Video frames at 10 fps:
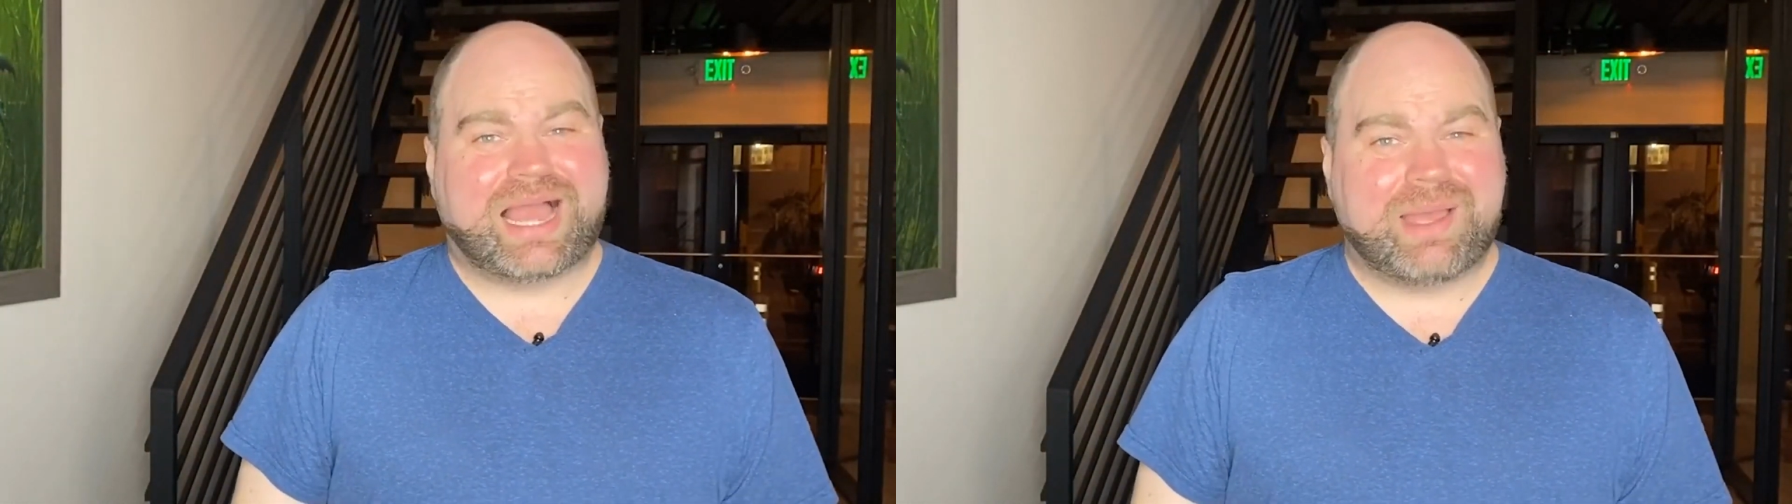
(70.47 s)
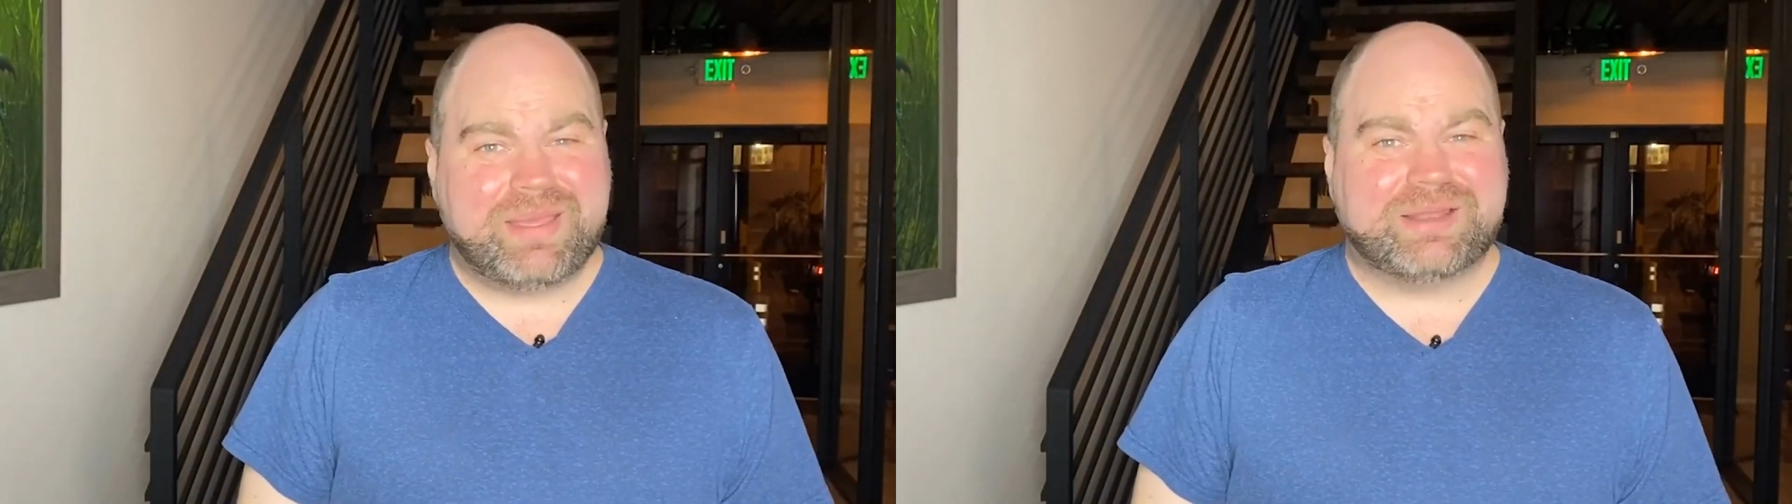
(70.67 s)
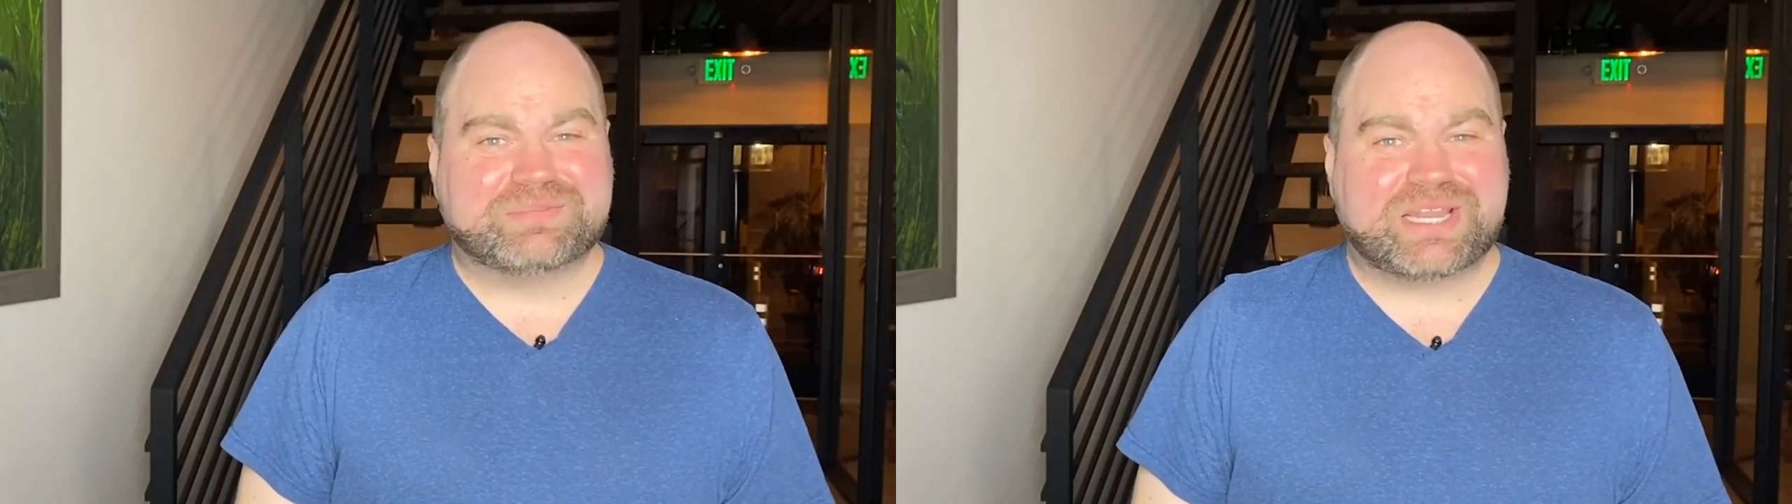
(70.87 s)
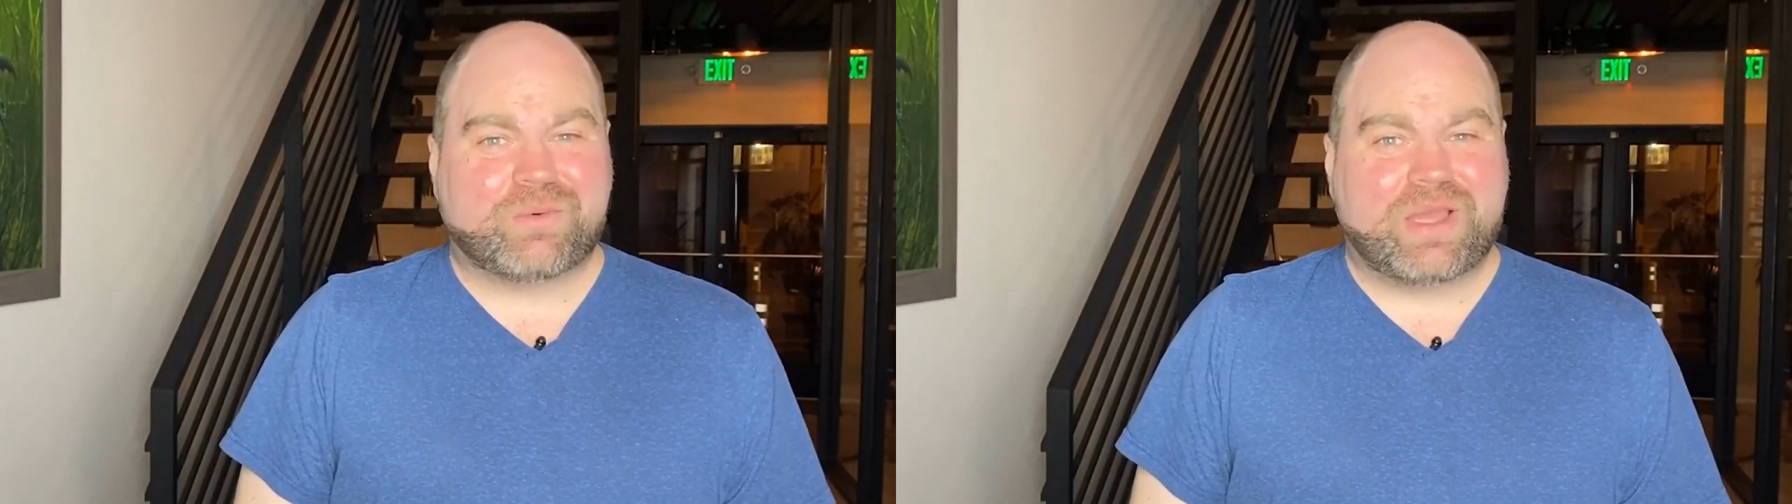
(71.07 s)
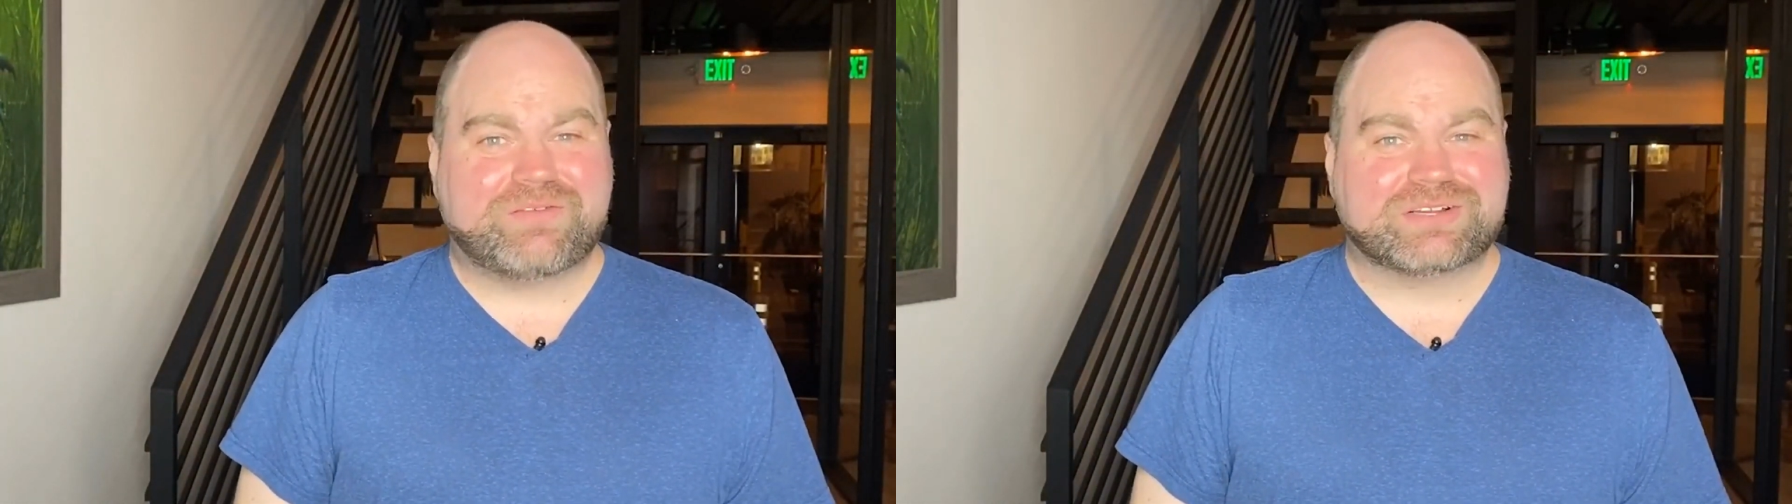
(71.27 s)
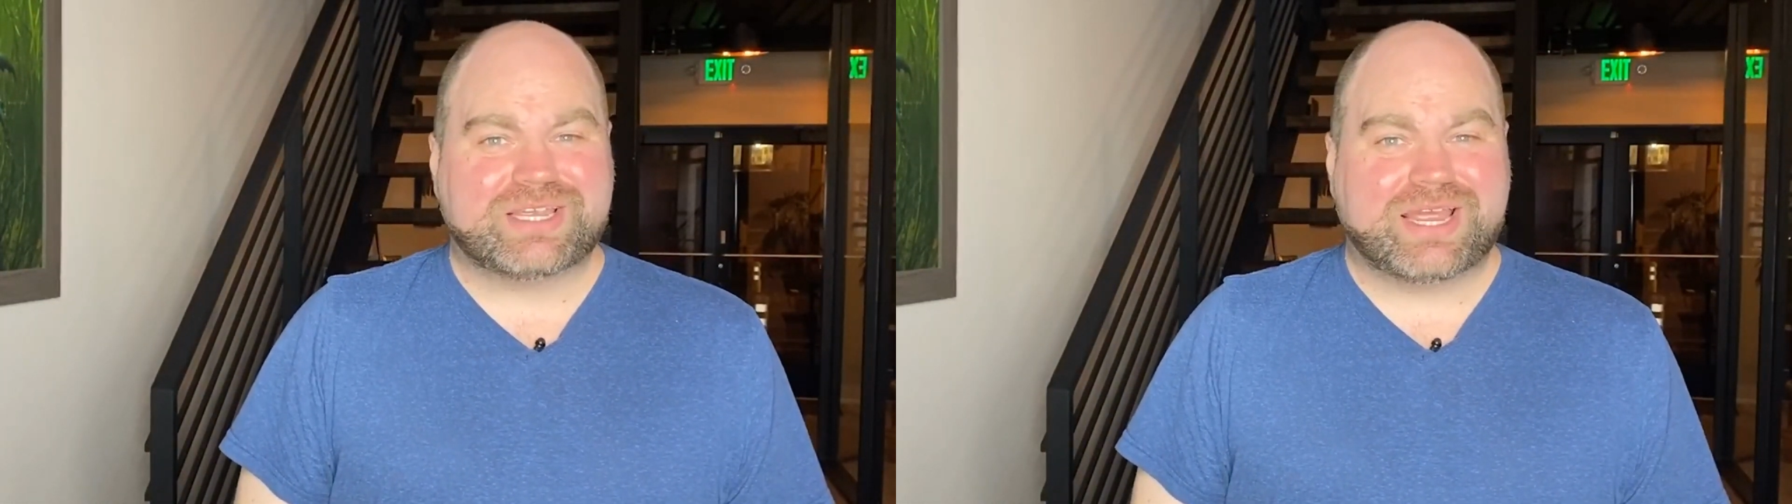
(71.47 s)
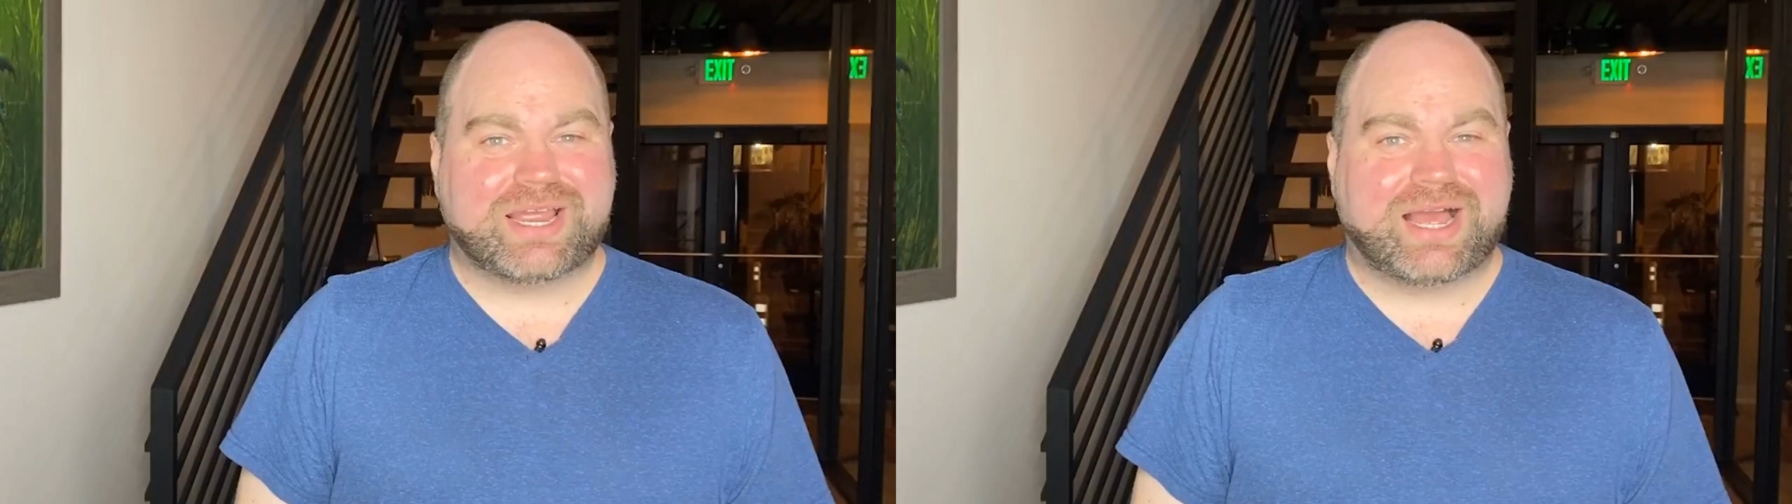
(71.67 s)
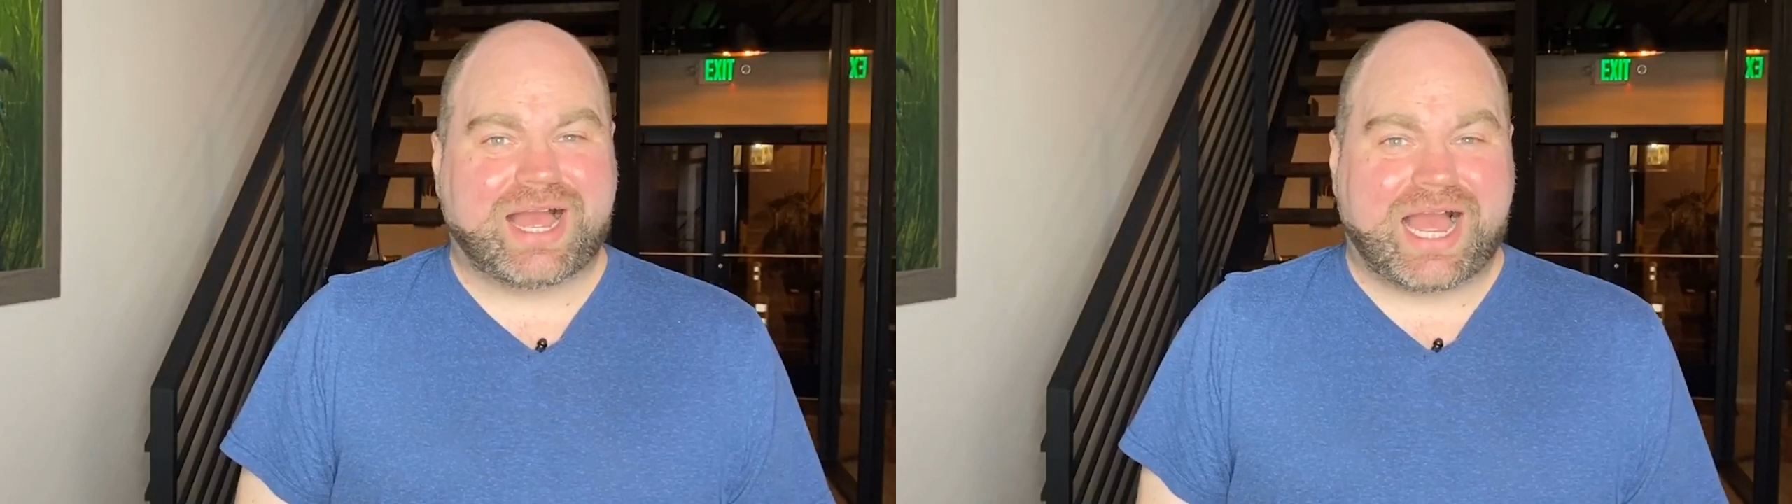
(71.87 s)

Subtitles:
I made them send a waiver saying